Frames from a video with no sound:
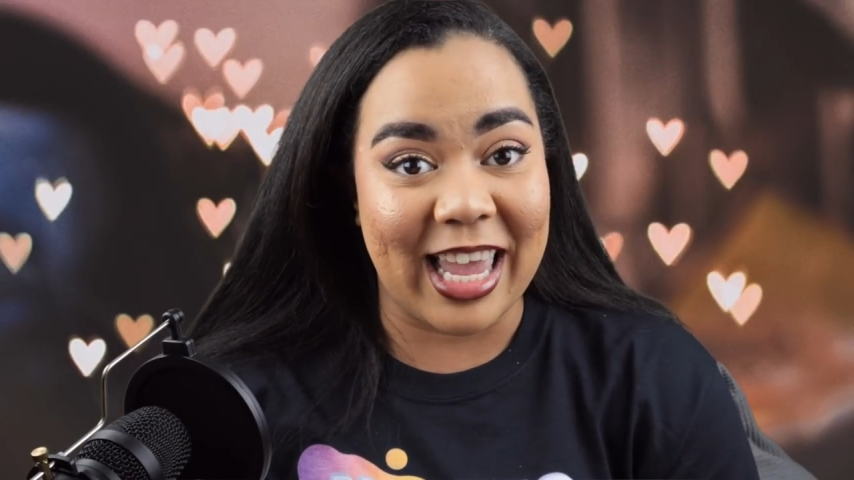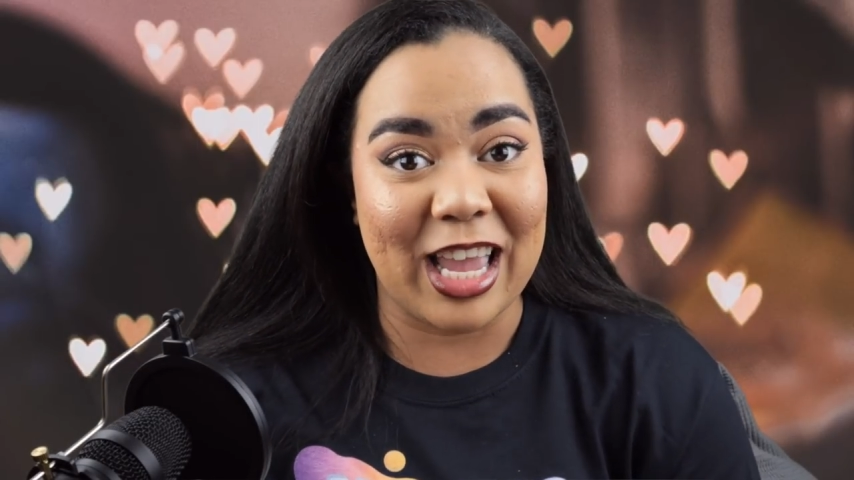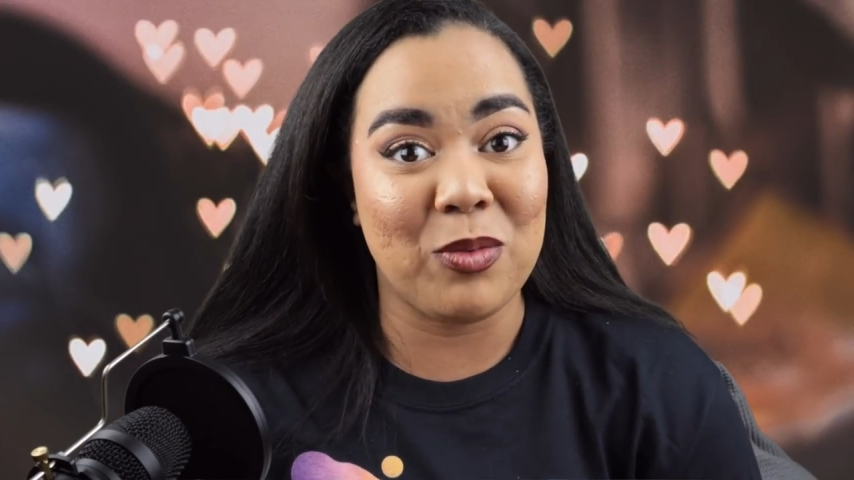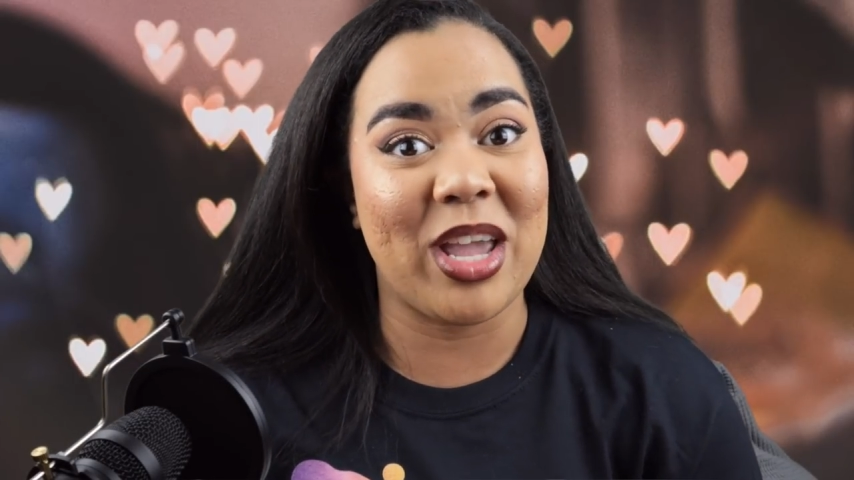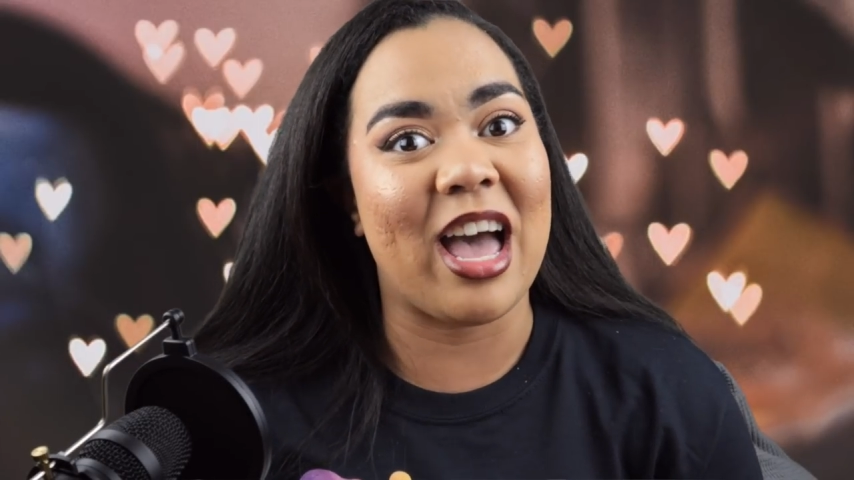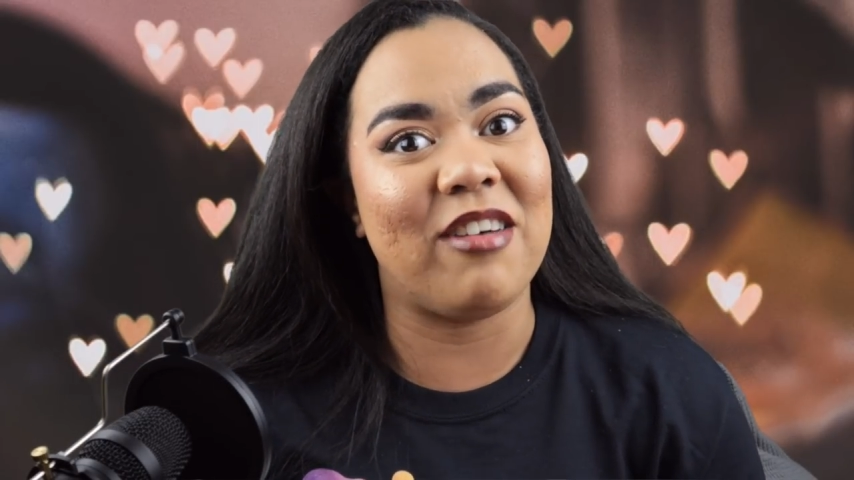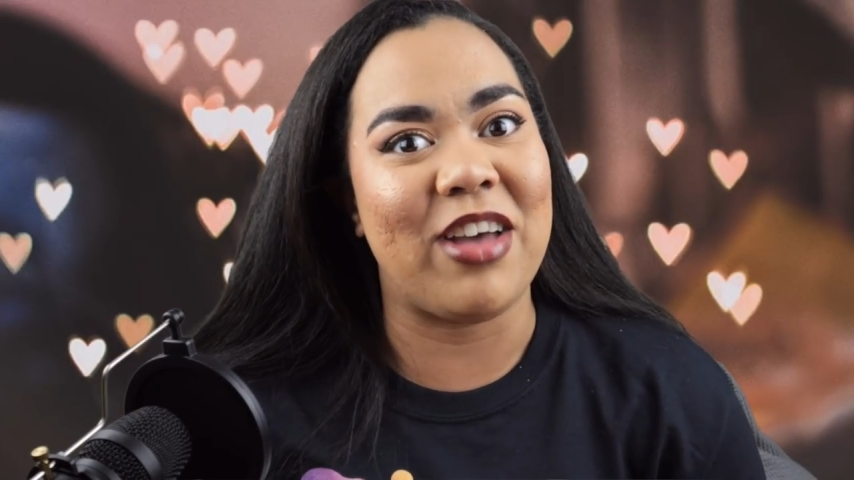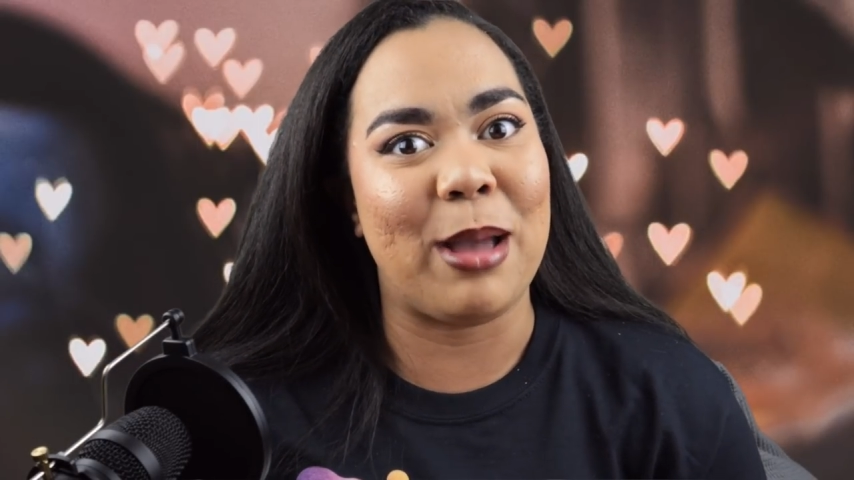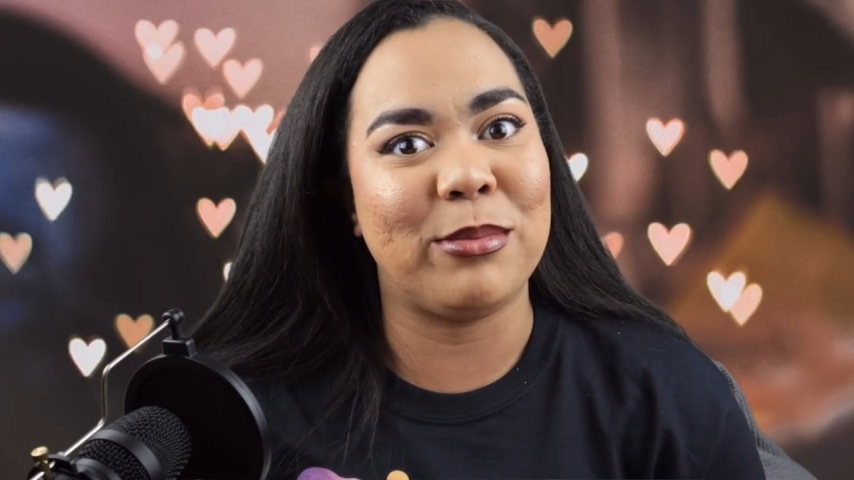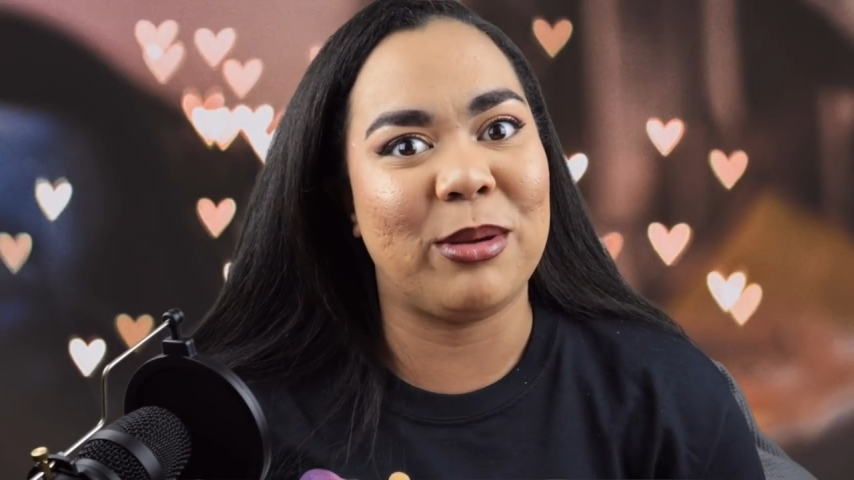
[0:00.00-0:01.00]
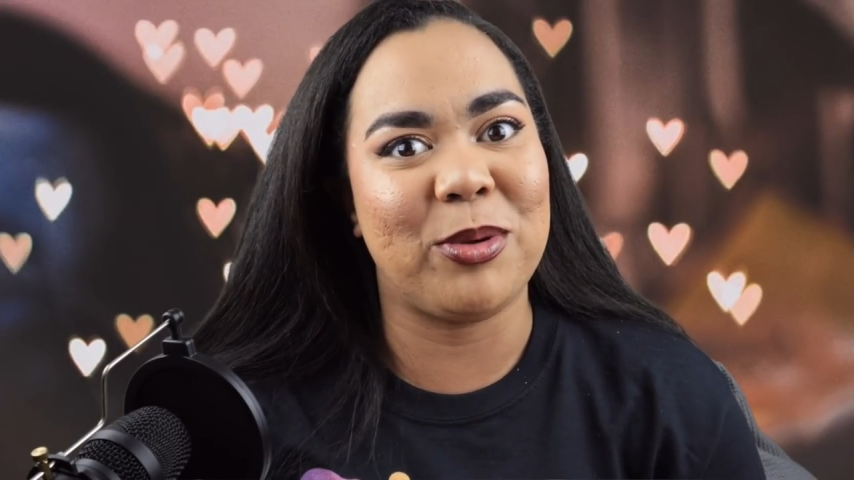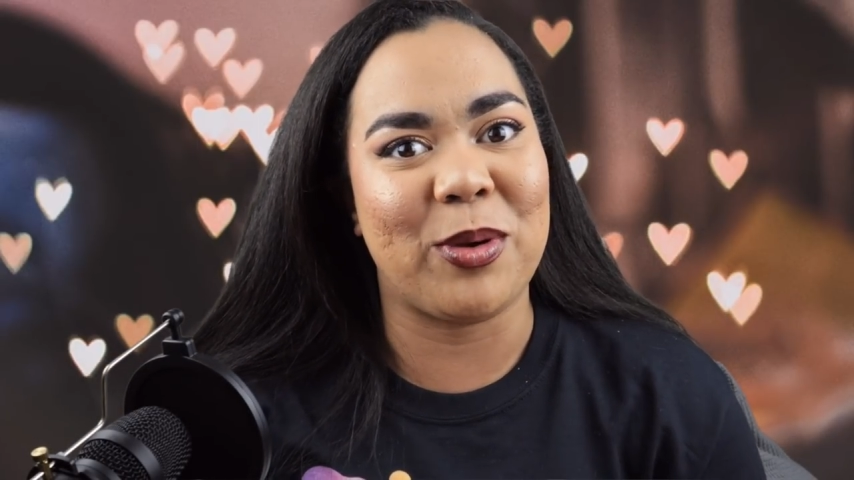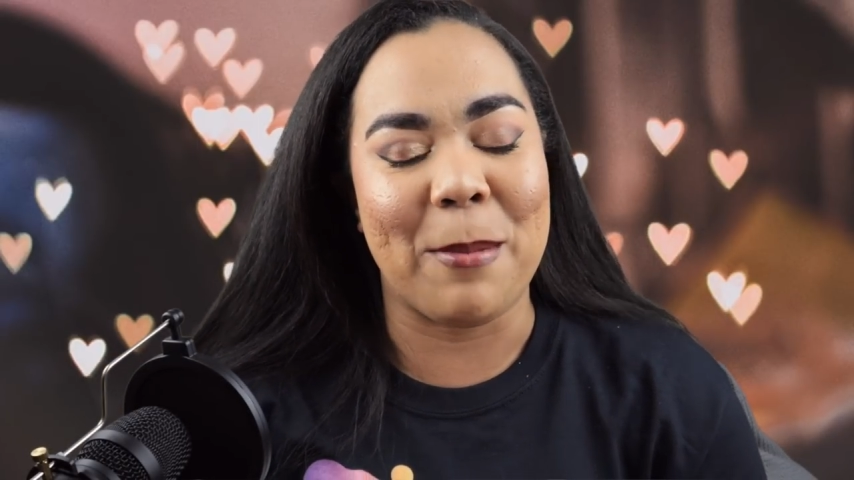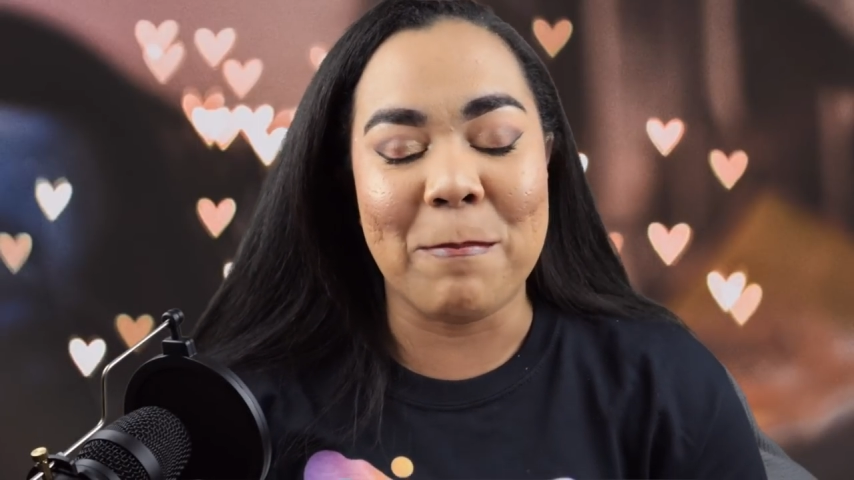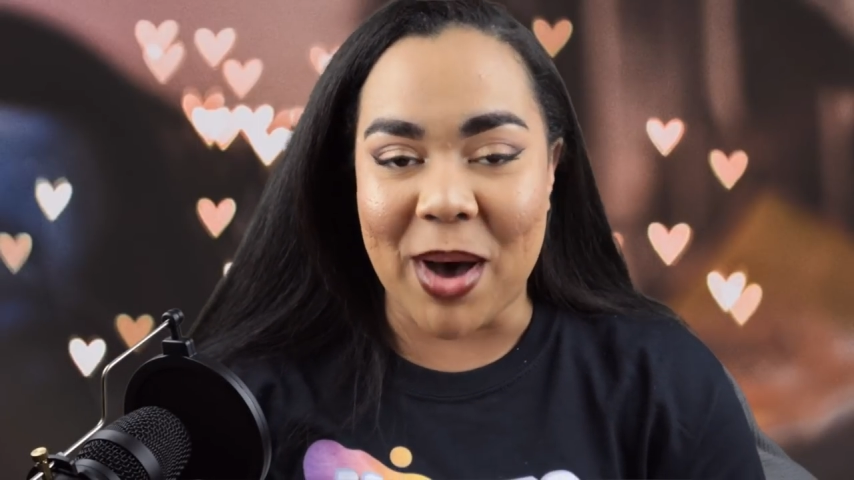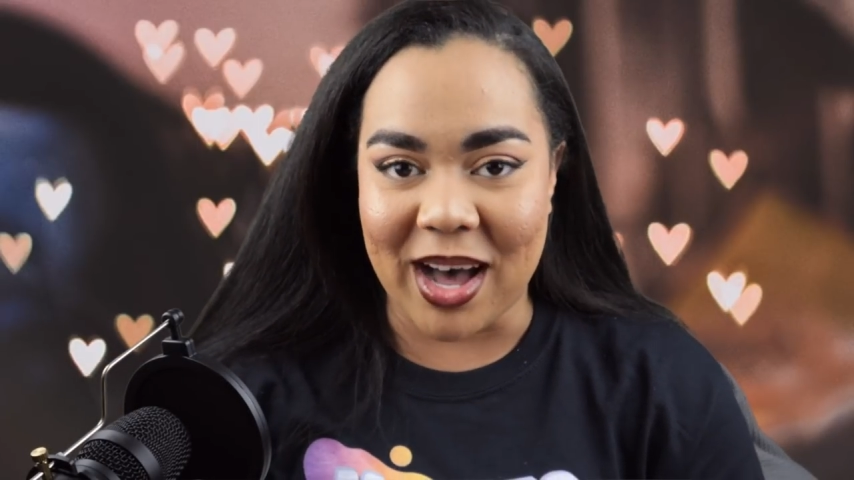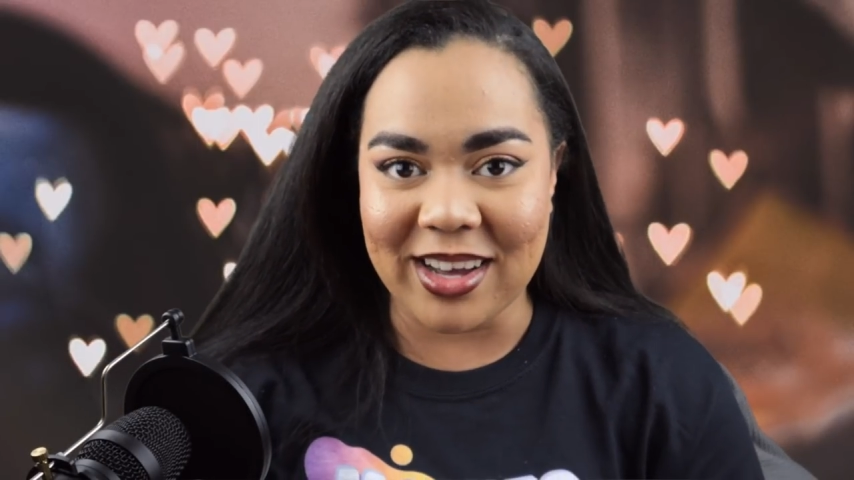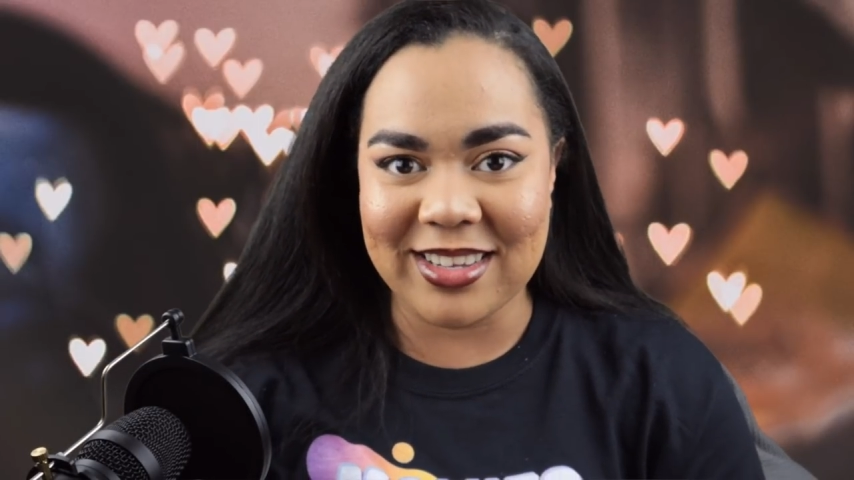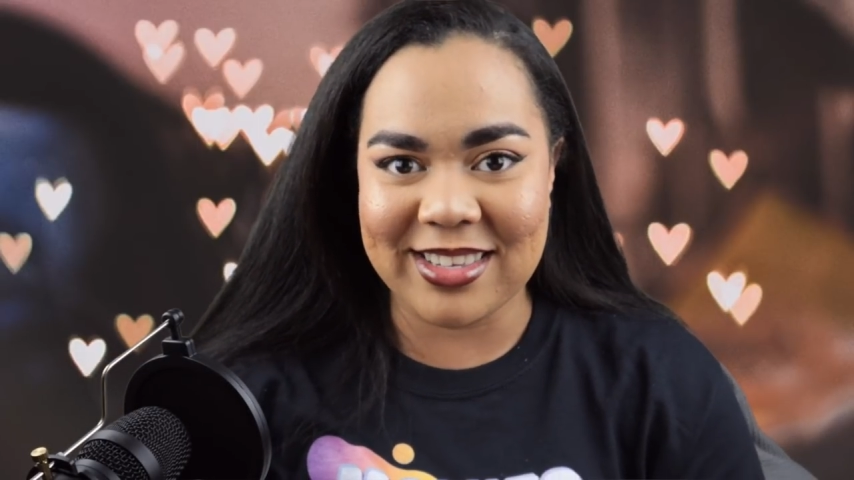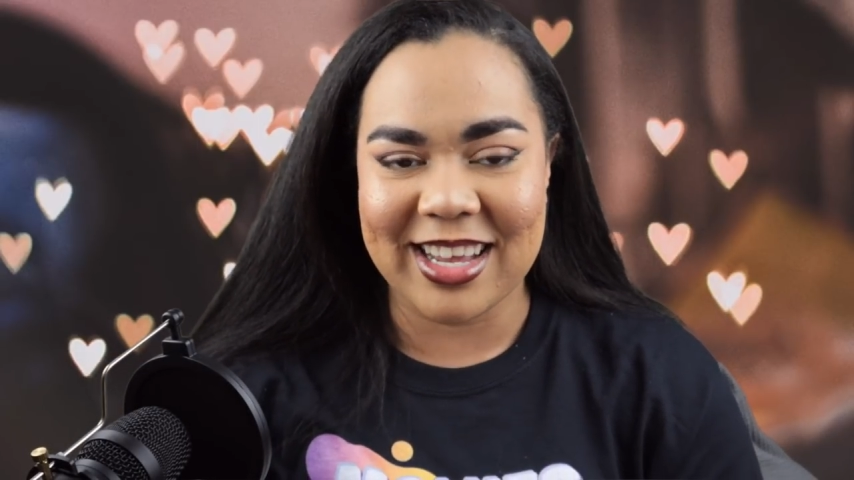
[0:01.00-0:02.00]
and we have MWM
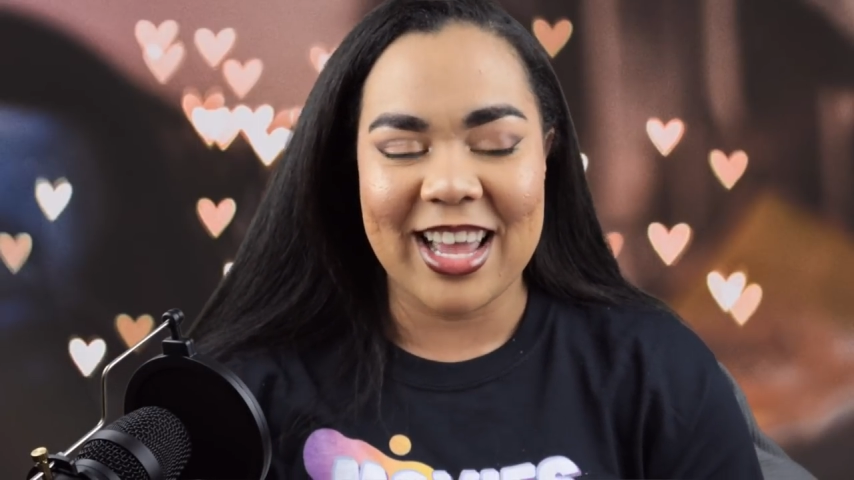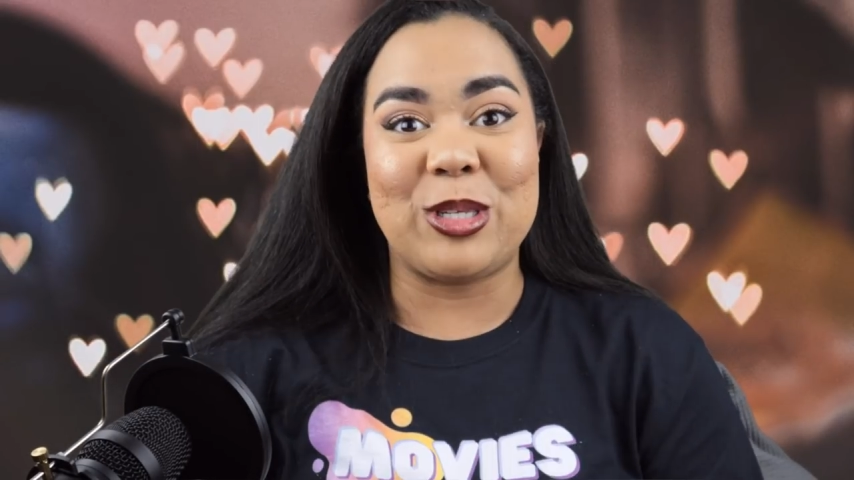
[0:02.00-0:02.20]
mugs.